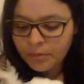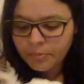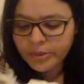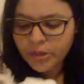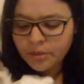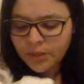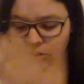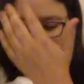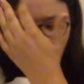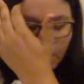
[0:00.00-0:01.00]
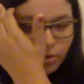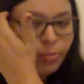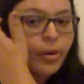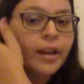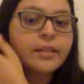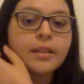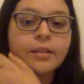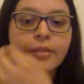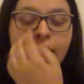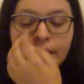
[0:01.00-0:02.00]
But just make sure that you practice
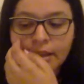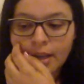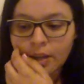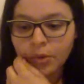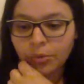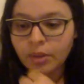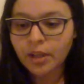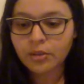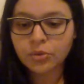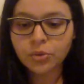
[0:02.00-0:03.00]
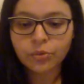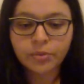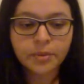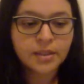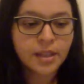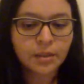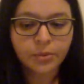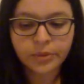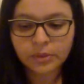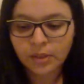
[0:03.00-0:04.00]
finding that U3 and U2 from the
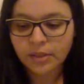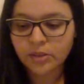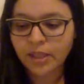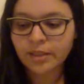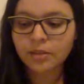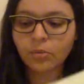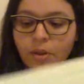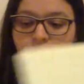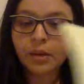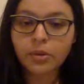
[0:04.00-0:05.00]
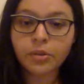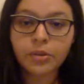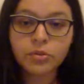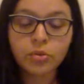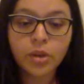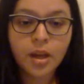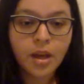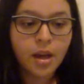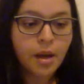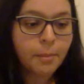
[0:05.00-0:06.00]
tables. Okay, so that's the one that we're going to do
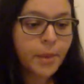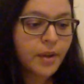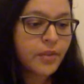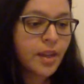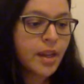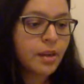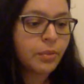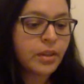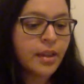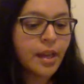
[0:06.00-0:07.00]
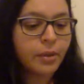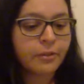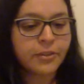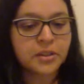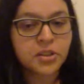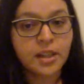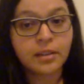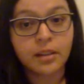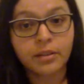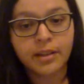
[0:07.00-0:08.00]
on Monday, and with that we finish
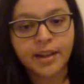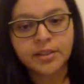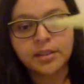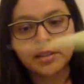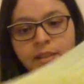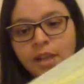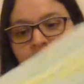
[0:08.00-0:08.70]
ideal gases.